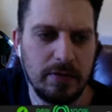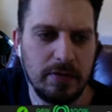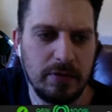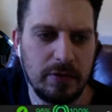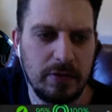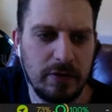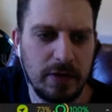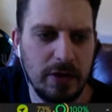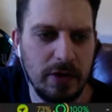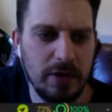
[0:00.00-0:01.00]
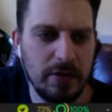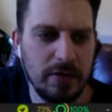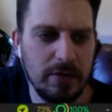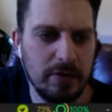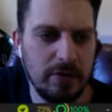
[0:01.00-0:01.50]
I should have done that earlier.
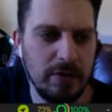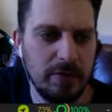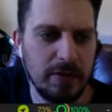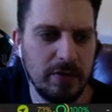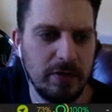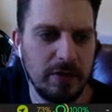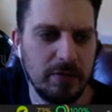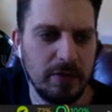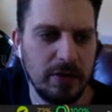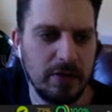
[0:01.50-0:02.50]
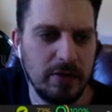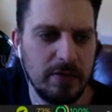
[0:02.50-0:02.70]
James Maddison comes in.